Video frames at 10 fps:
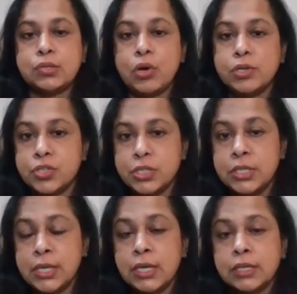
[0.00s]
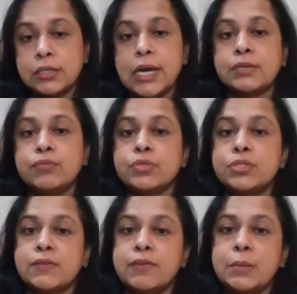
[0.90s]
technology that
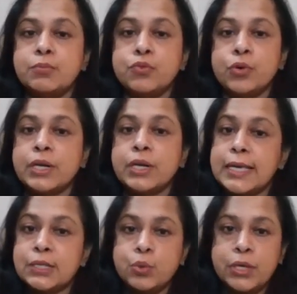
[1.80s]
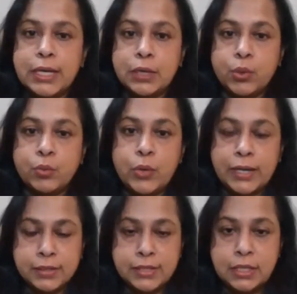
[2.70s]
was developed for an H1N1
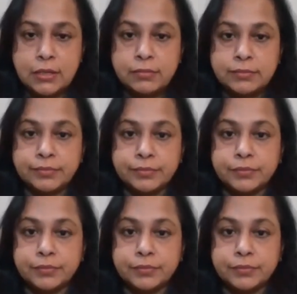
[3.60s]
vaccine.